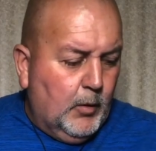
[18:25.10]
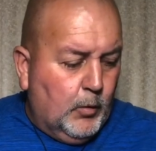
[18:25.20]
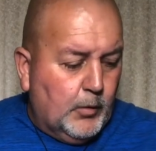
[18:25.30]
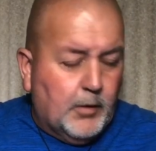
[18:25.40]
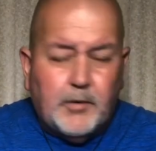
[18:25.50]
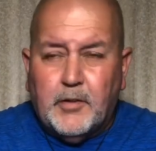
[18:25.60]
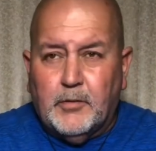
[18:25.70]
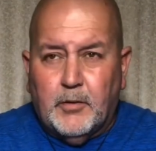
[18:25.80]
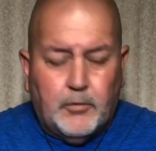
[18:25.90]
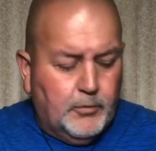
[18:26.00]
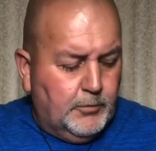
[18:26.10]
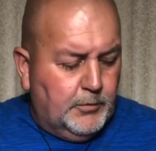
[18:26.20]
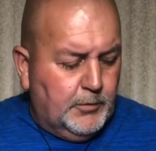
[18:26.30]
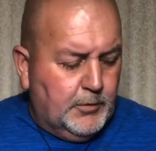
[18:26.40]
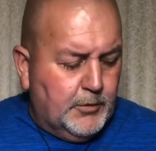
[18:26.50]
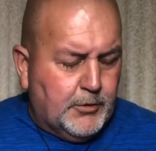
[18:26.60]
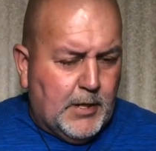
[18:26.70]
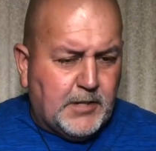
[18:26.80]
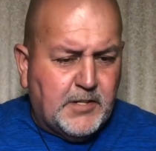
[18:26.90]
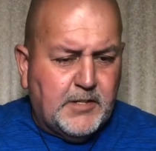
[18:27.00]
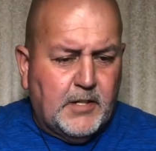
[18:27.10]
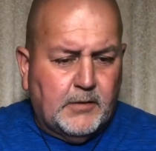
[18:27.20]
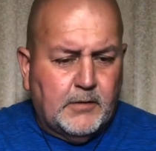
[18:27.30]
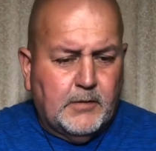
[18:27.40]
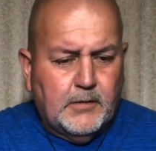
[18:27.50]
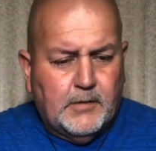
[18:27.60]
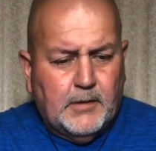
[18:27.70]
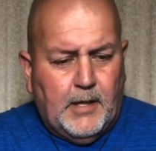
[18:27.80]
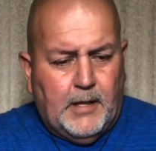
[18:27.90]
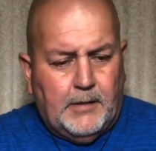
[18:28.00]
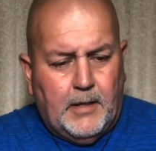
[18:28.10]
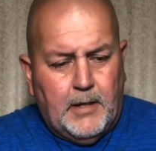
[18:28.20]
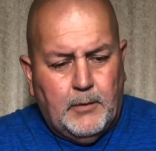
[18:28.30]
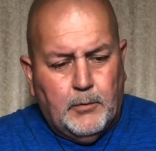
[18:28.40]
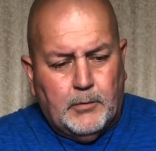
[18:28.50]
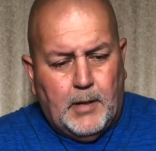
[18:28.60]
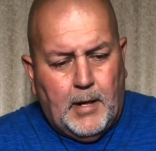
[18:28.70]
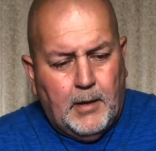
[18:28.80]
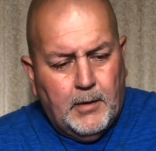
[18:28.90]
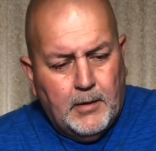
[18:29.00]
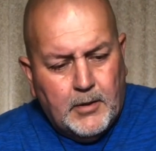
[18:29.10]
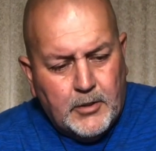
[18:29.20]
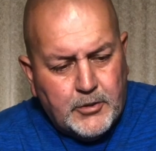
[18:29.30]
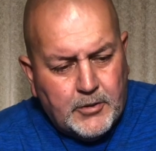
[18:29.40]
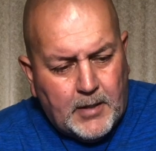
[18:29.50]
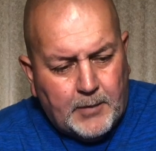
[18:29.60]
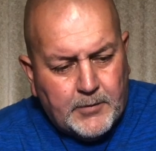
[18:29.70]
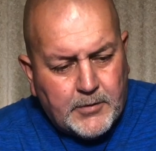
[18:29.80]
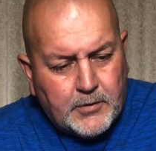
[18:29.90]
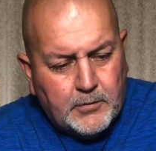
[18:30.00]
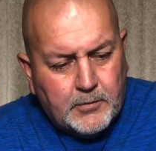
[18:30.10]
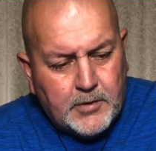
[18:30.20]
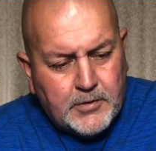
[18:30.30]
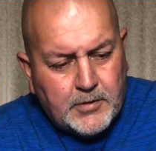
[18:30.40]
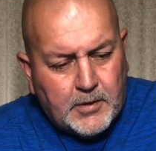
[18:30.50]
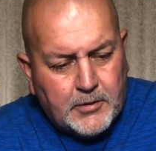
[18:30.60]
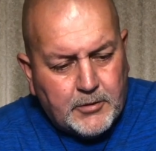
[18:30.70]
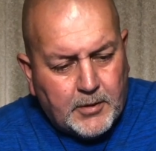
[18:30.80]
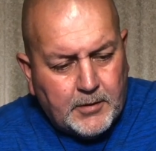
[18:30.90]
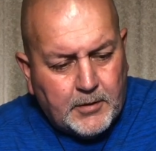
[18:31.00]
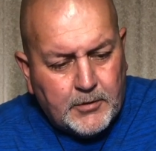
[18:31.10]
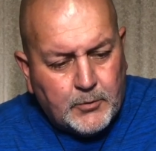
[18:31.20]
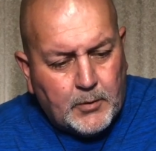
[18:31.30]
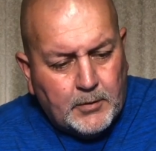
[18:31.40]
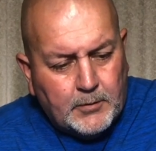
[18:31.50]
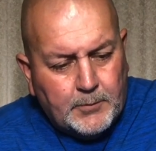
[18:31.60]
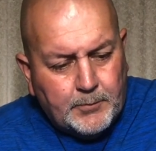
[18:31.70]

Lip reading: or go to your local Traxxas dealer, and they should have this truck there as well